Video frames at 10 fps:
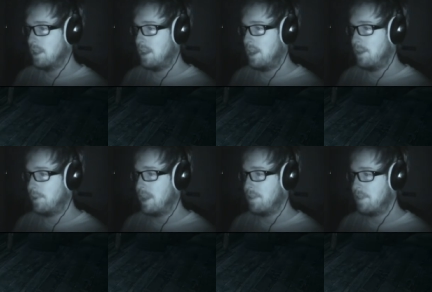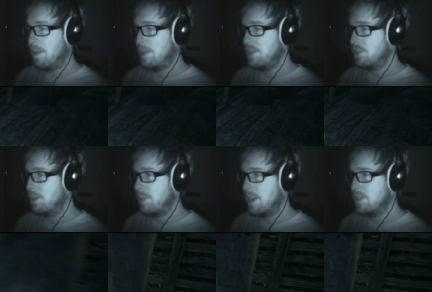I will have that
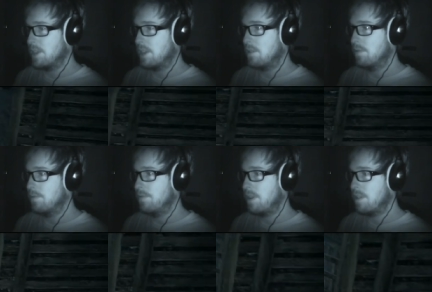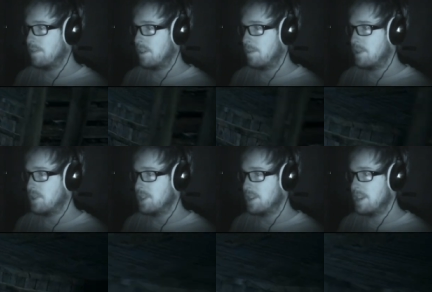manuscript page, thank you very, very
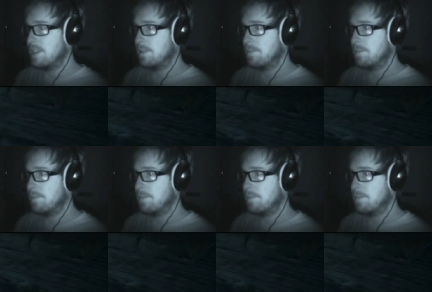much indeed.